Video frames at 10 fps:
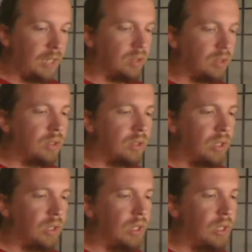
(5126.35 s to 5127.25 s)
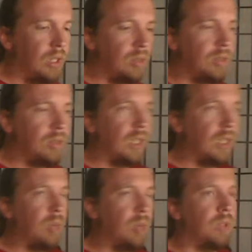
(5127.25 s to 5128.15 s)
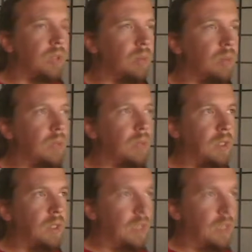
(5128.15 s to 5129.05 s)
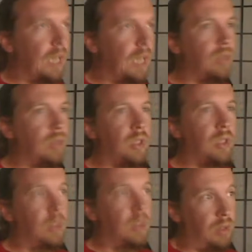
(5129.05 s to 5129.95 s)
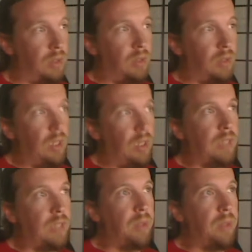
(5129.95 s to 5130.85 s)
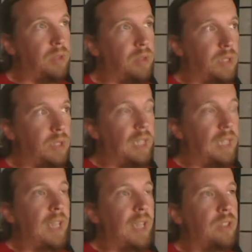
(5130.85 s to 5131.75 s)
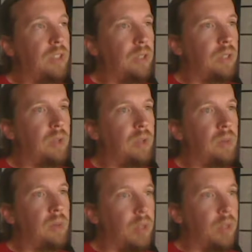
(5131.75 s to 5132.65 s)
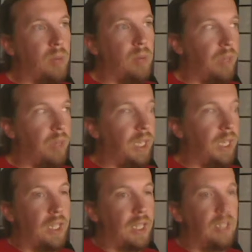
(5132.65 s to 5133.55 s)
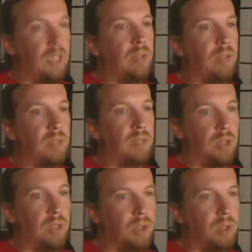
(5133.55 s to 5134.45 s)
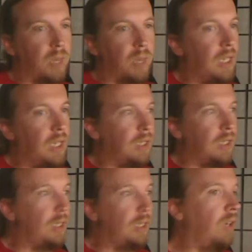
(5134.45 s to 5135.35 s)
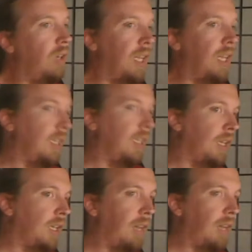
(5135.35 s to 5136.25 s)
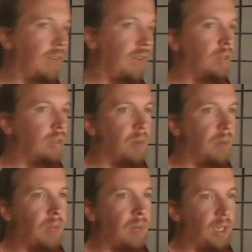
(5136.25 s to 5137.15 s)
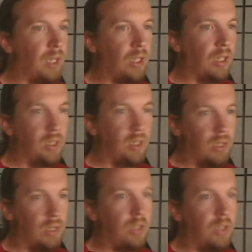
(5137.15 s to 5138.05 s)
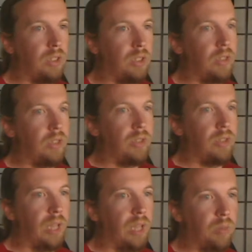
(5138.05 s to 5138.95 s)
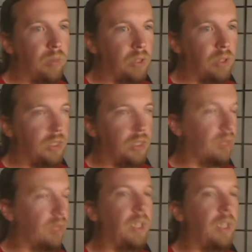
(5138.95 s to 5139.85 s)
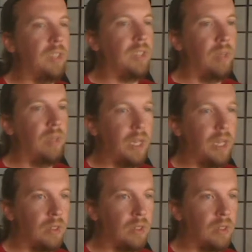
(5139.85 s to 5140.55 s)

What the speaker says: So it's very cumbersome now, as opposed to like last year where my buddy got kicked off of his grow spot, and I said, oh hey, I've got room in my backyard, let's just slap your 6 plants out back,